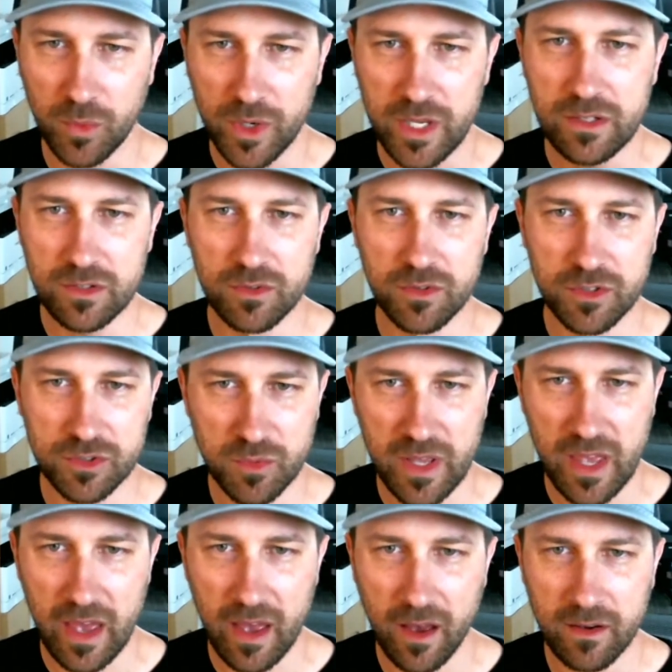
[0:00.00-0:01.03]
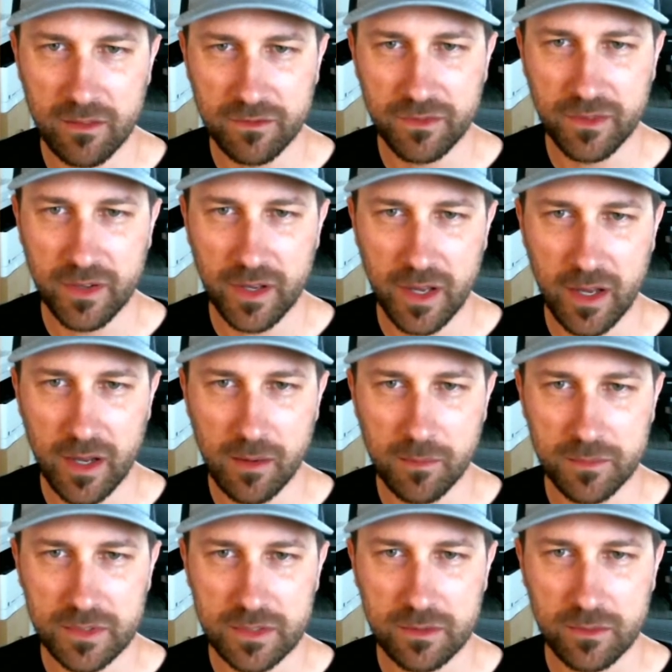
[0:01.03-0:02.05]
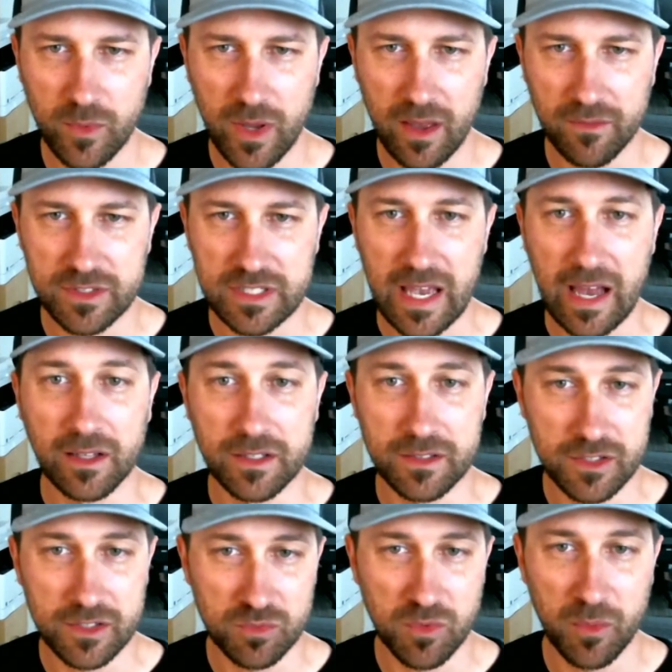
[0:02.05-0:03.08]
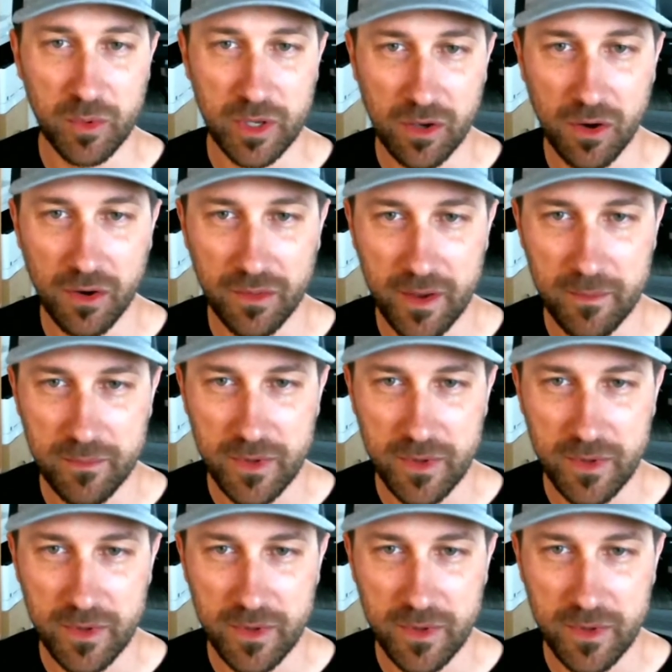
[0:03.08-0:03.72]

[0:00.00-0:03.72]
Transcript: we do is we have talents, is what we call them.